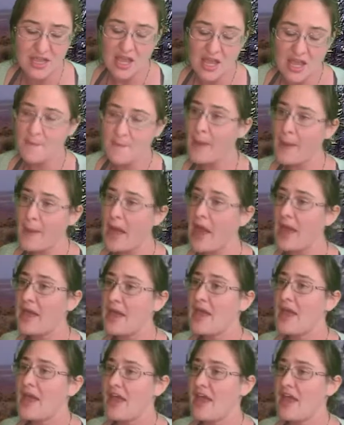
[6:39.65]
but
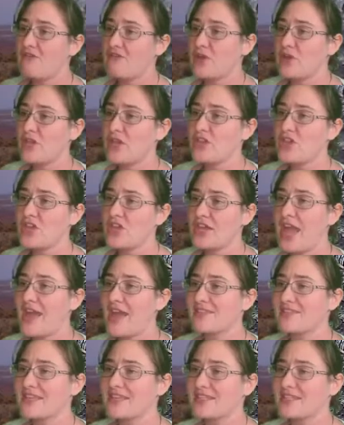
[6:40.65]
if we look at
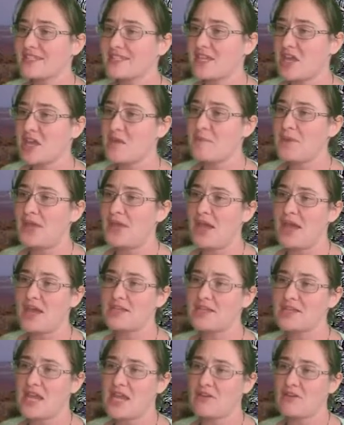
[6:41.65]
the tibia
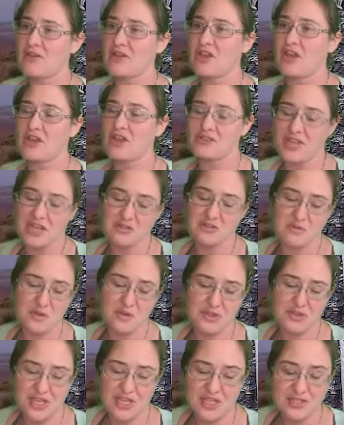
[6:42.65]
down here, that's what
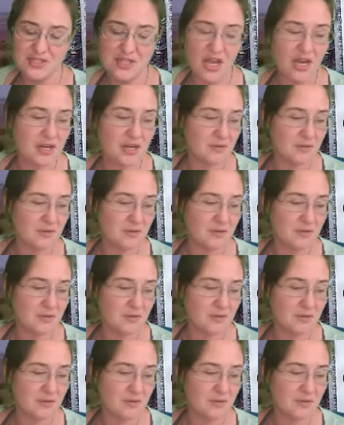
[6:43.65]
these are.